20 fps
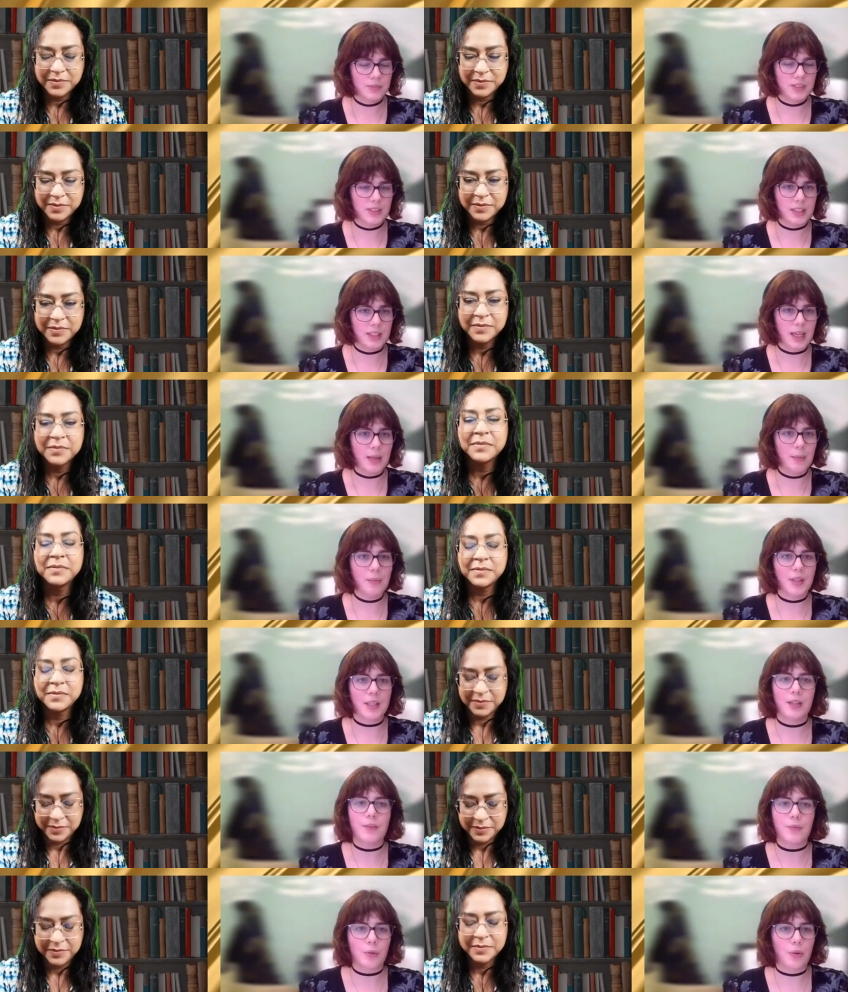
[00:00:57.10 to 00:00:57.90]
Speaker 1: to them.
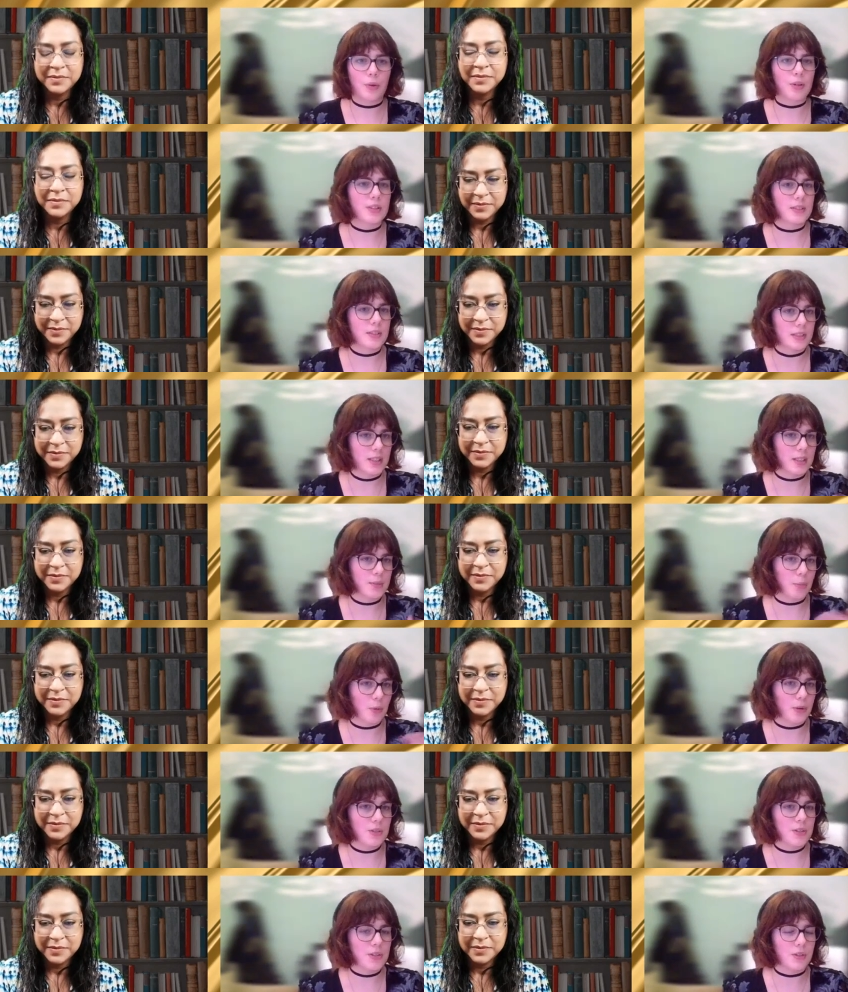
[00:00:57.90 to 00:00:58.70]
And of course it is
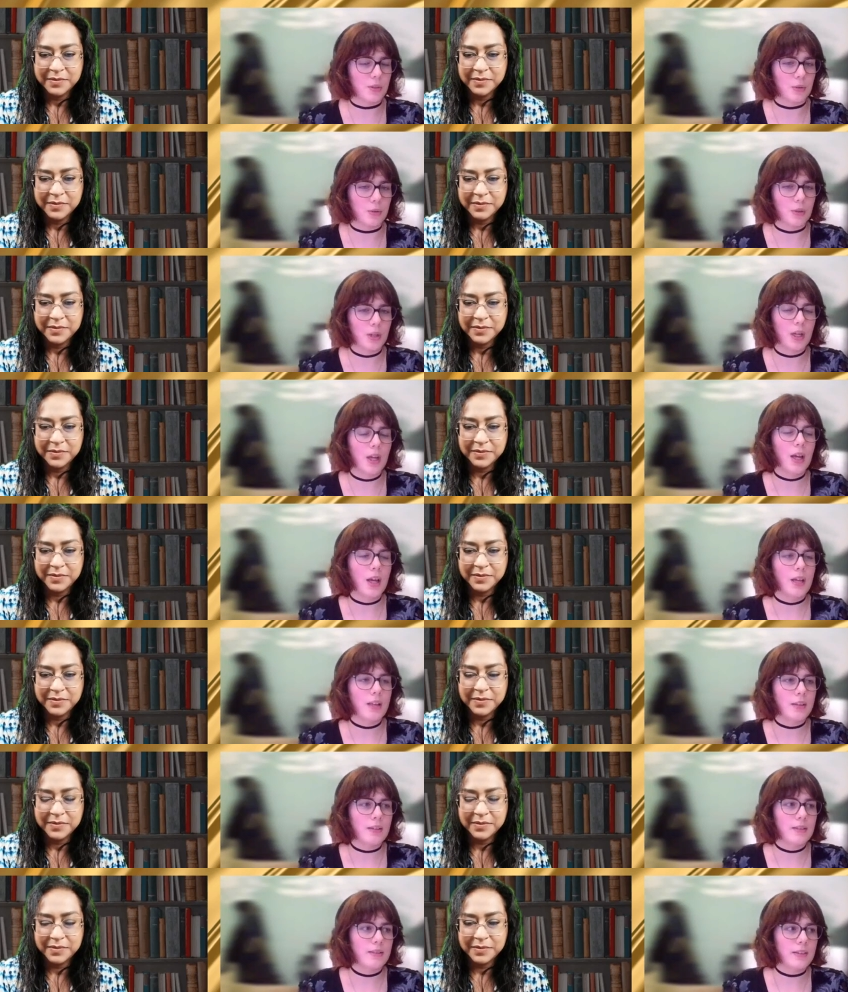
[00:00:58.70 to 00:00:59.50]
personal.
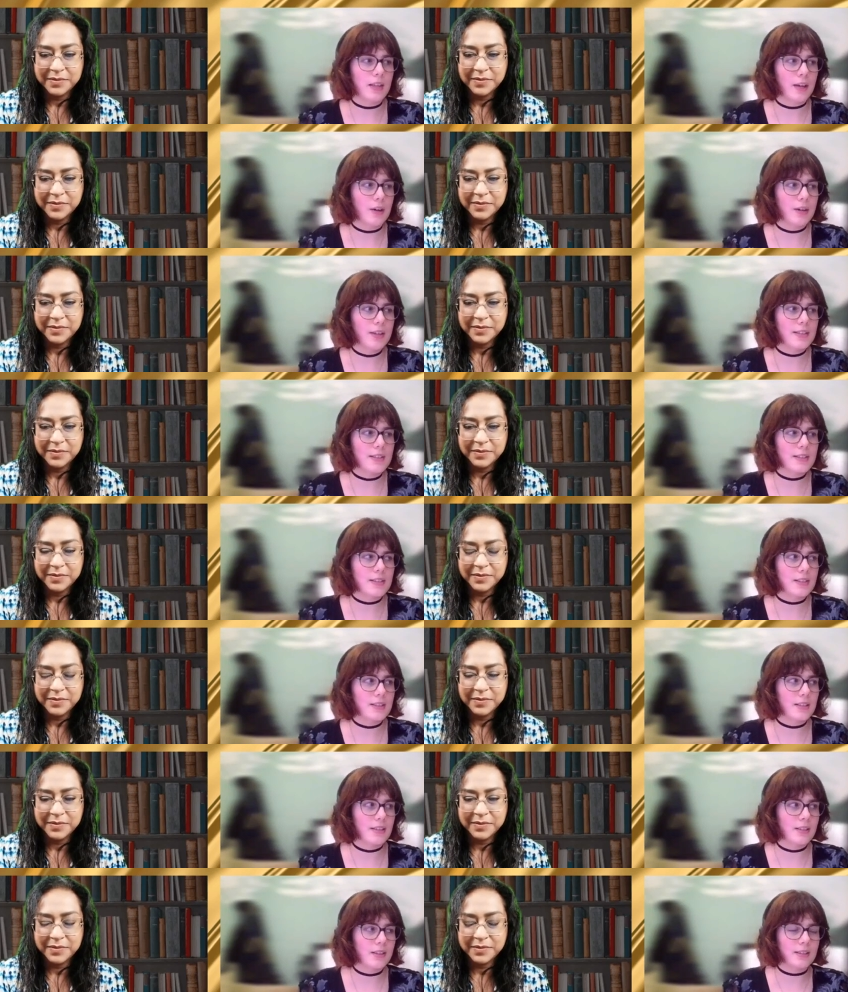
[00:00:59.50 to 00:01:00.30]
There
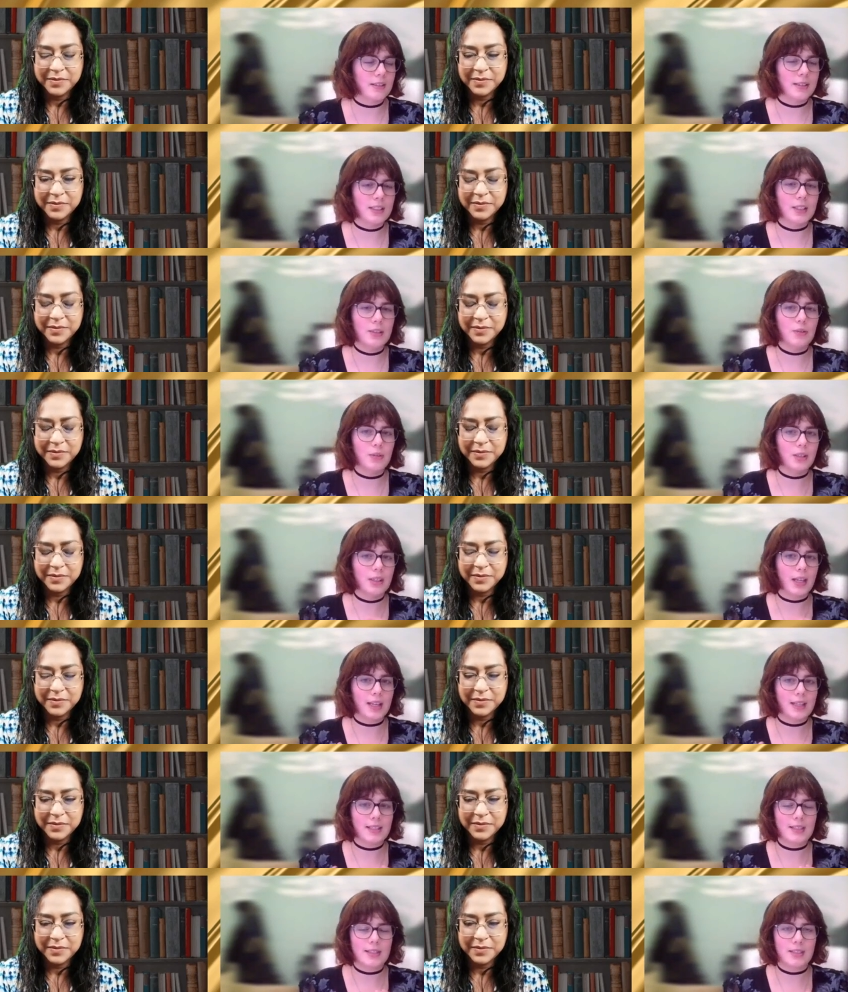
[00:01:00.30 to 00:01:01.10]
is little
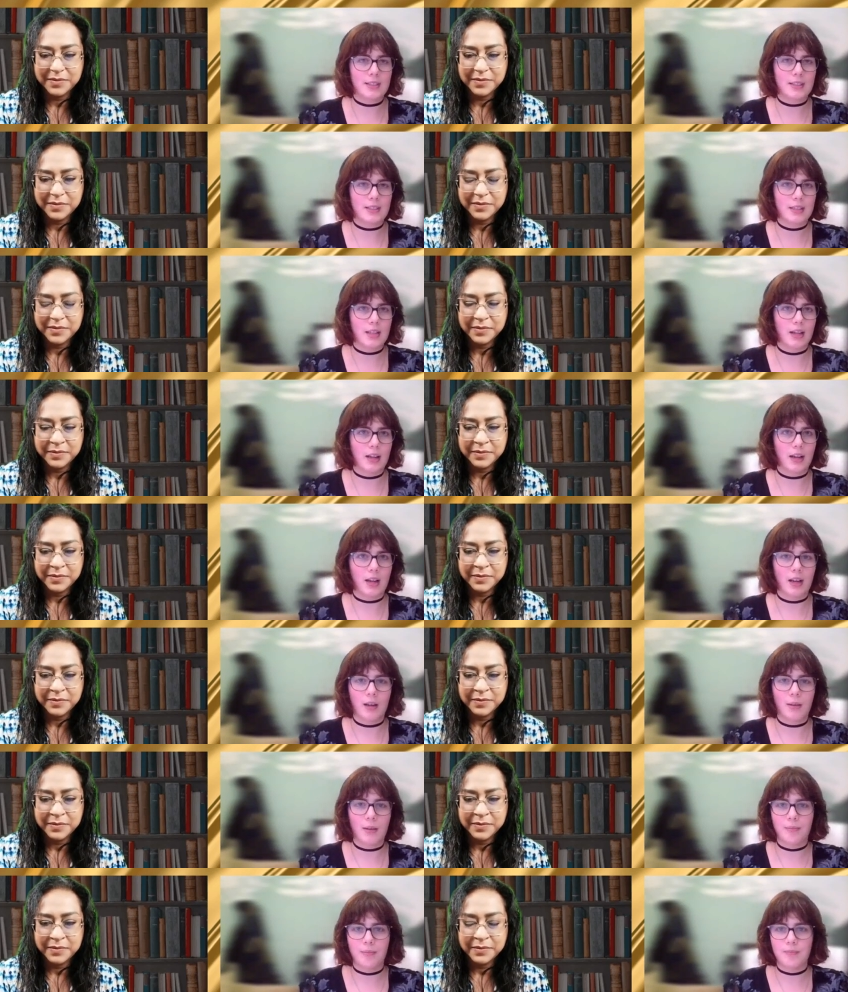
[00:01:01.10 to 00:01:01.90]
less
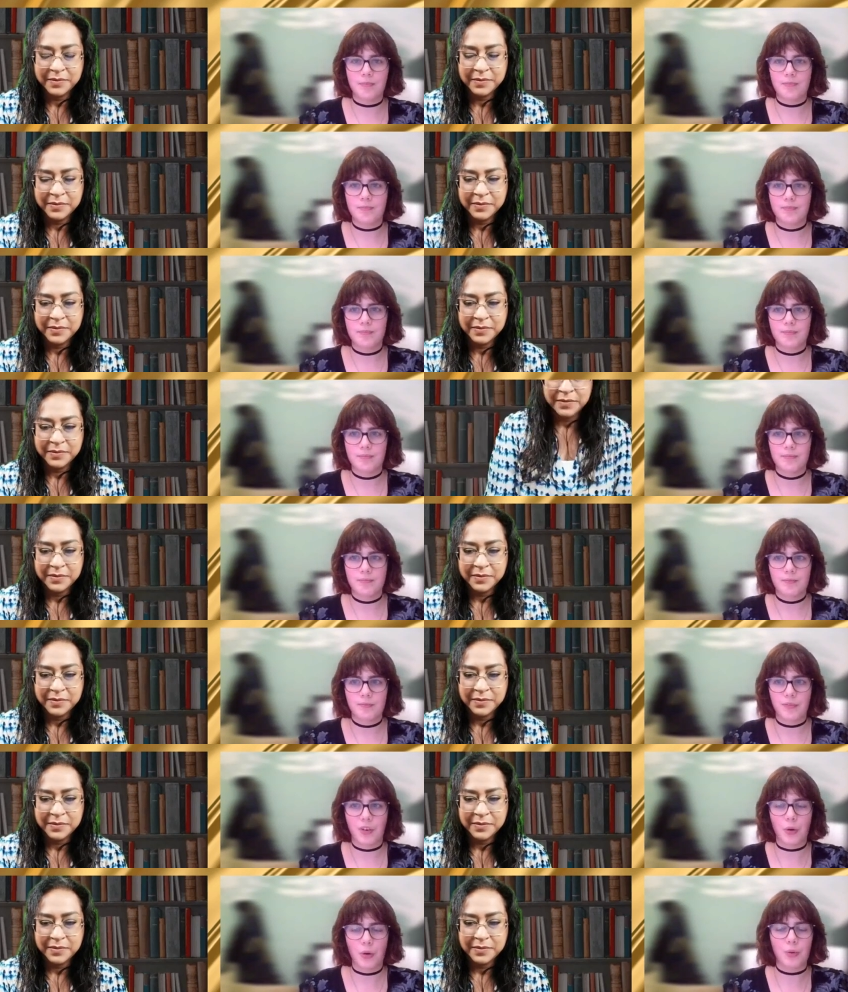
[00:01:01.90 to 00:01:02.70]

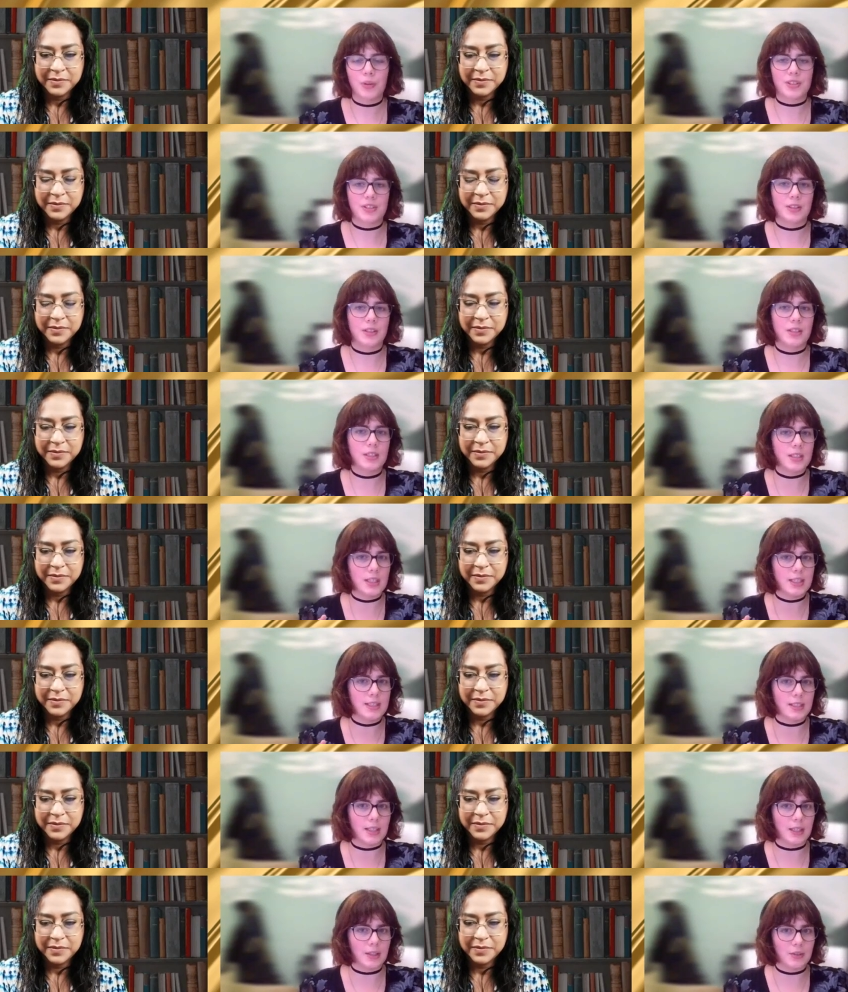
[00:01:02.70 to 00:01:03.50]
focus on the
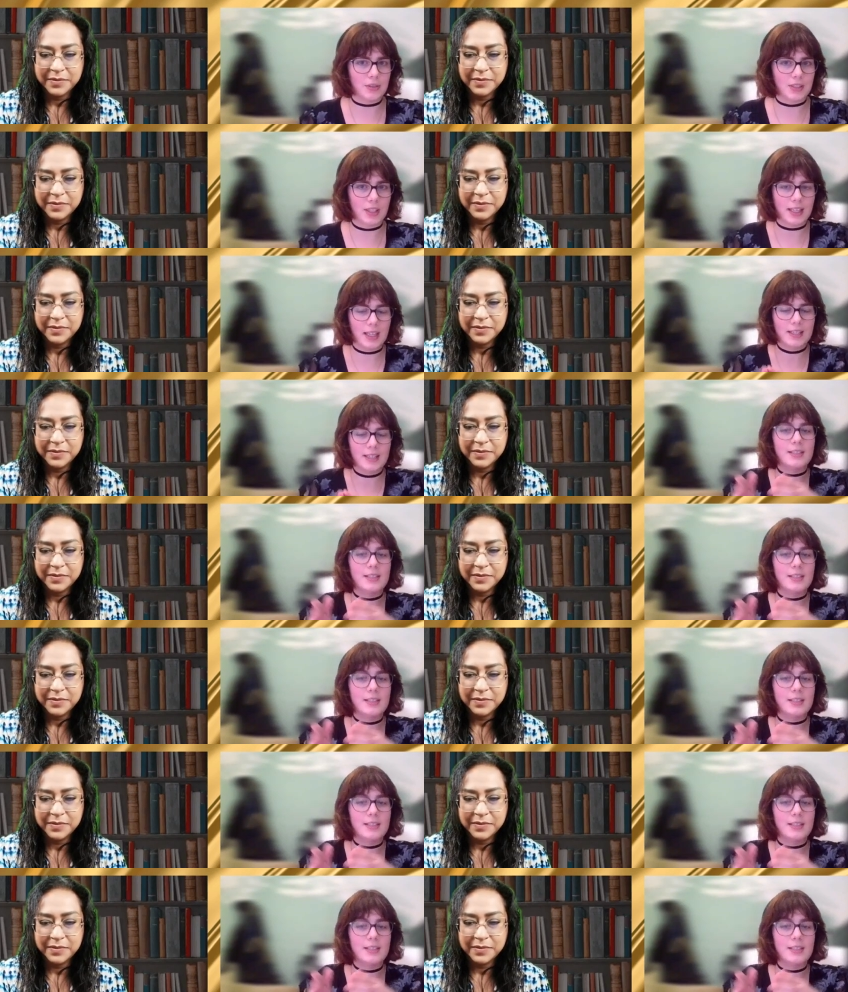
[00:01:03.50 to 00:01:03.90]
details. Like, yes,